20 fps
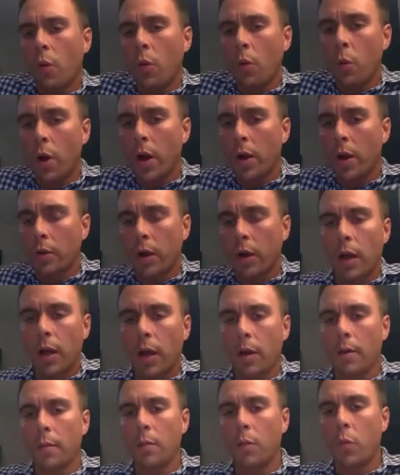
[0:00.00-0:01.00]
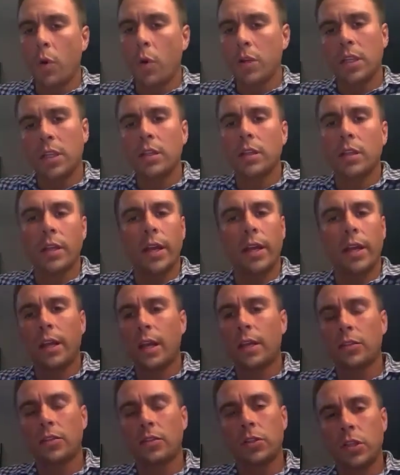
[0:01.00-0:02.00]
What did the
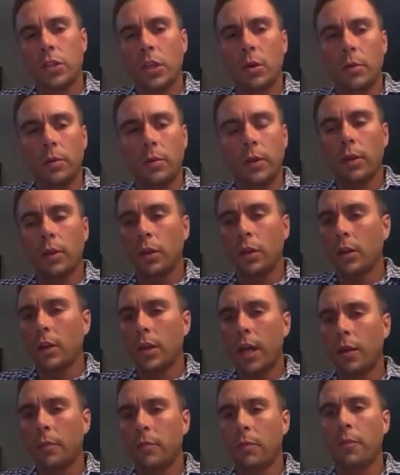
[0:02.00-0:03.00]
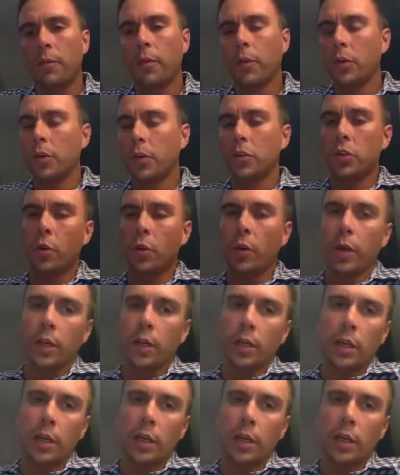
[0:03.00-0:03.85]
Lancaster GOP look like before you joined?